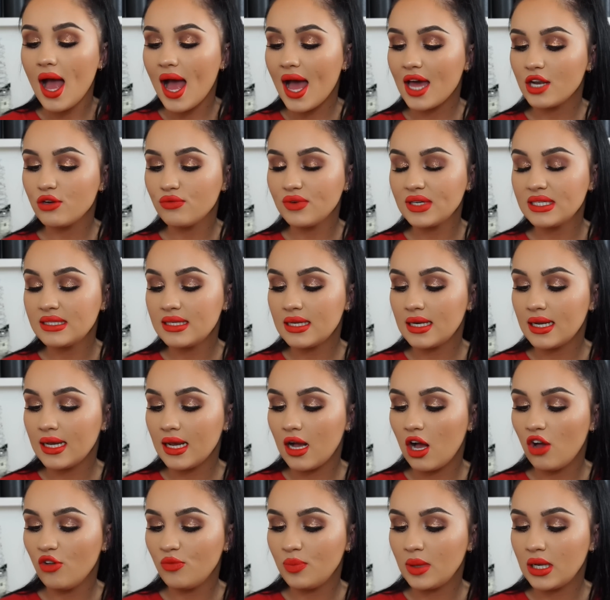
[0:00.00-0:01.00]
And
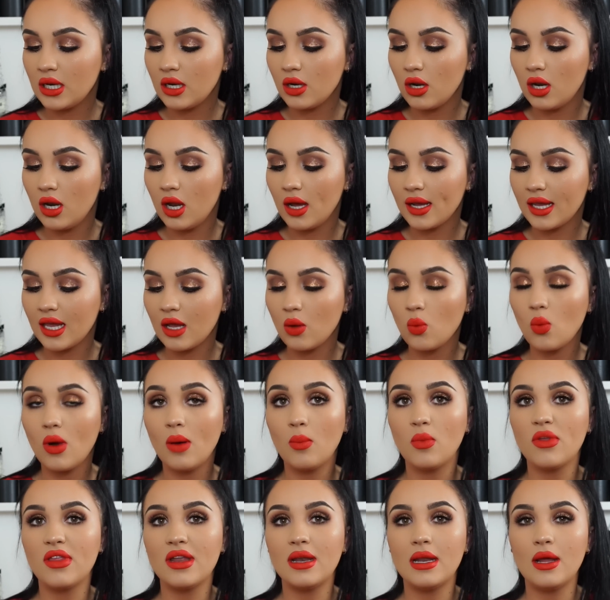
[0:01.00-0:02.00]
recently, I've been liking
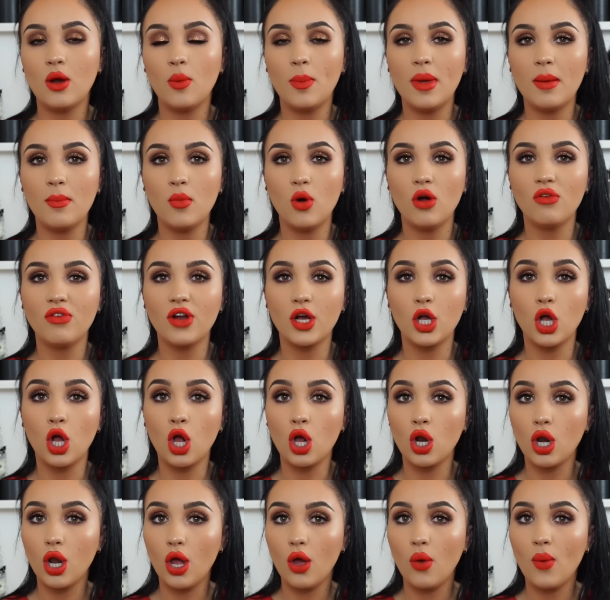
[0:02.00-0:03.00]
one with a little bit more of like a
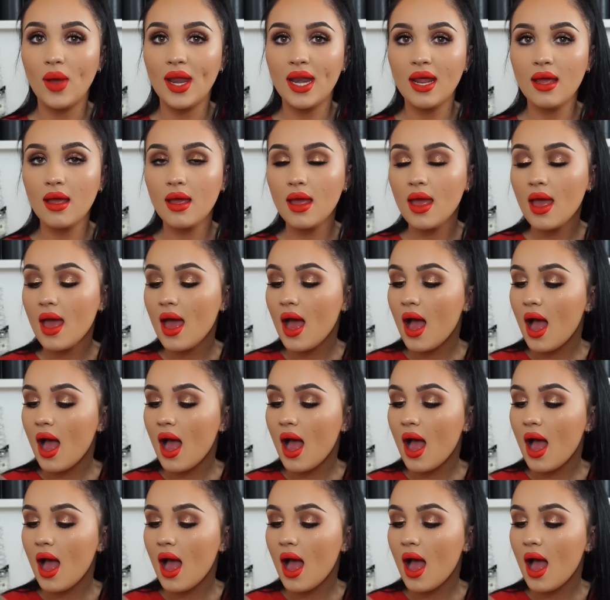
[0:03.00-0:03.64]
glow in it.